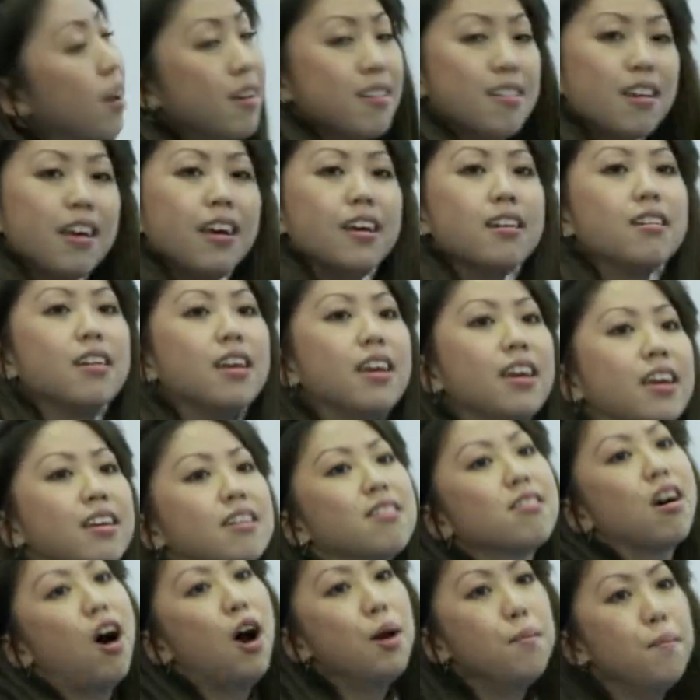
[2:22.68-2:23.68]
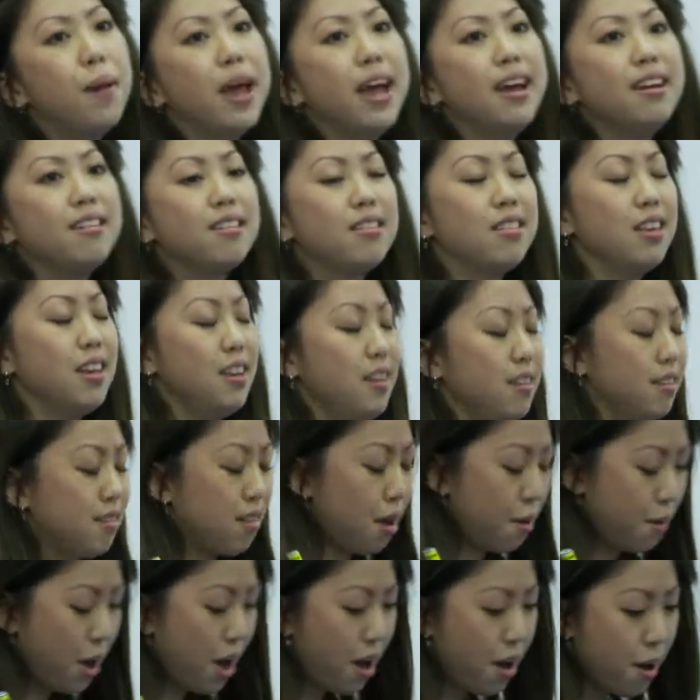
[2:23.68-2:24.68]
I did is I made these
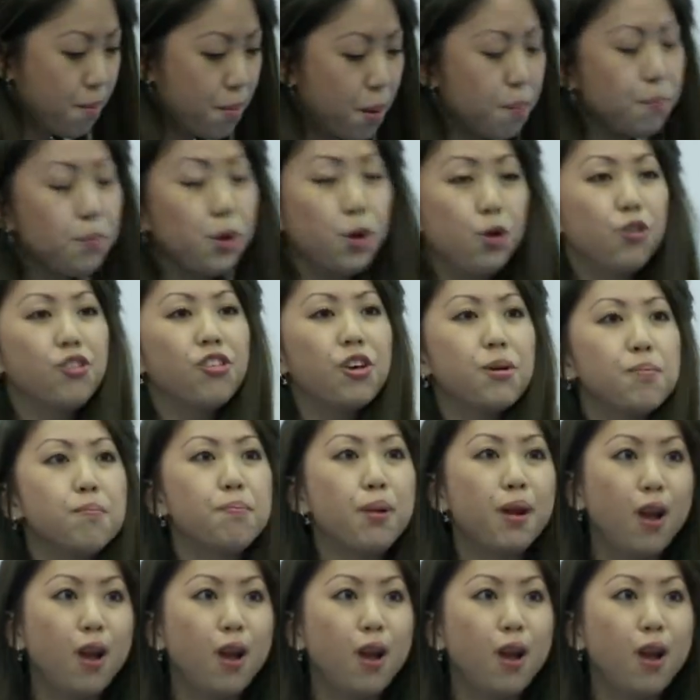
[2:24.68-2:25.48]
mutant